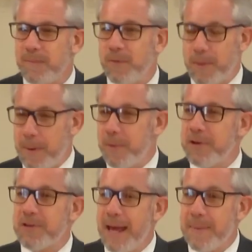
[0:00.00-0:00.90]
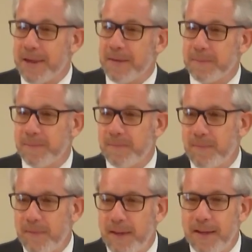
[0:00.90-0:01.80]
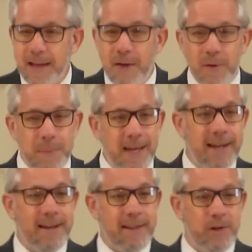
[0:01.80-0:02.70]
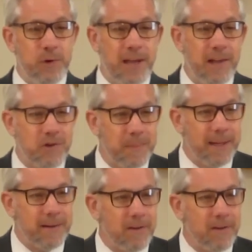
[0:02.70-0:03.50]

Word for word: Remember the Sabbath. Not repeated in the New Testament.